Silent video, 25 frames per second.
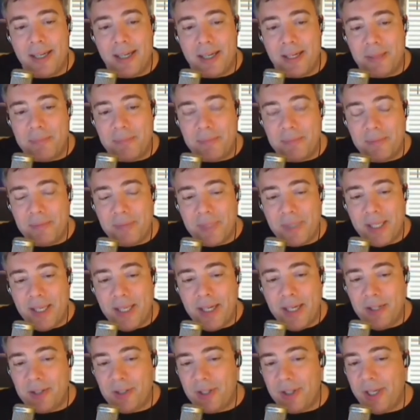Um,
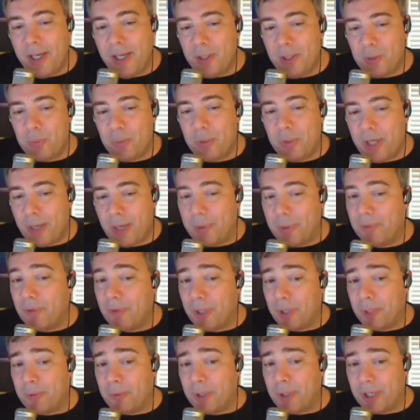here's here's how
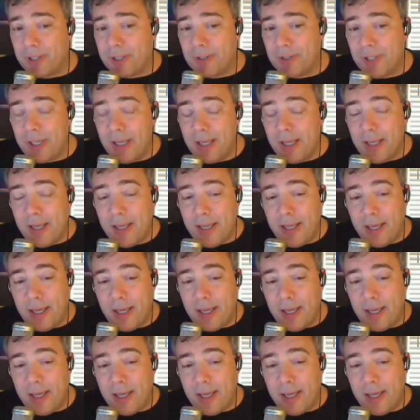it really works.